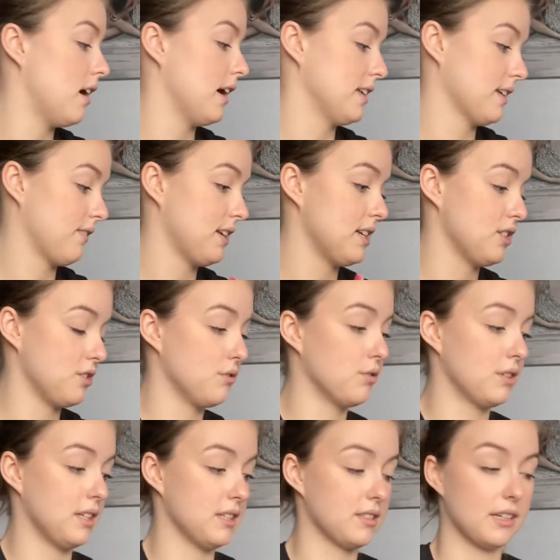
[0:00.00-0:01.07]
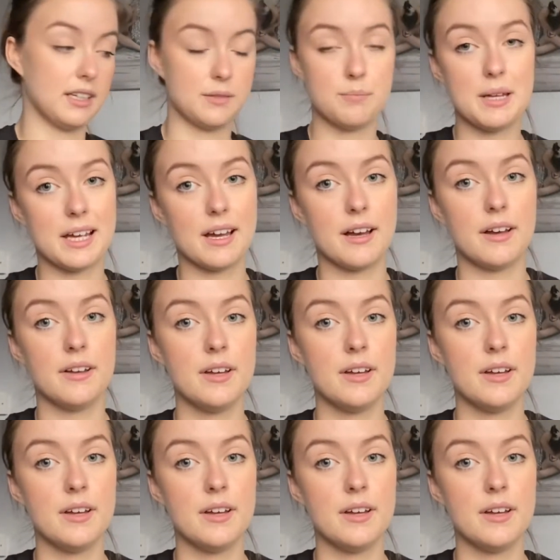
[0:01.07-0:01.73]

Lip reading: definitely do not need a size bigger,